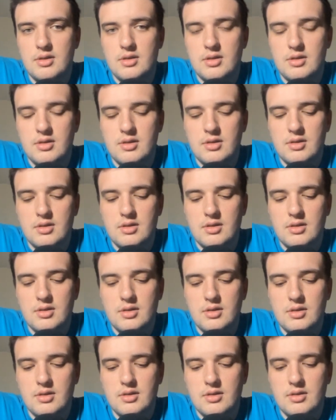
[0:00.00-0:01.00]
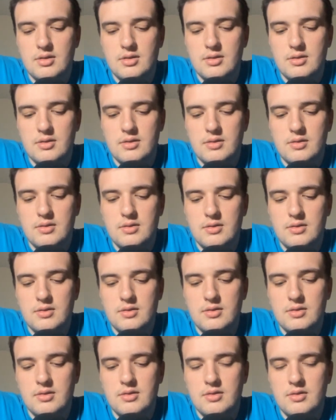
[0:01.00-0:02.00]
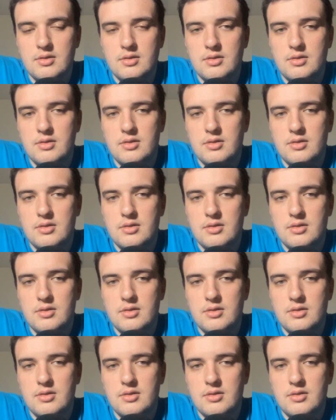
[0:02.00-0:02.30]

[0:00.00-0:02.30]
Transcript: [no speech]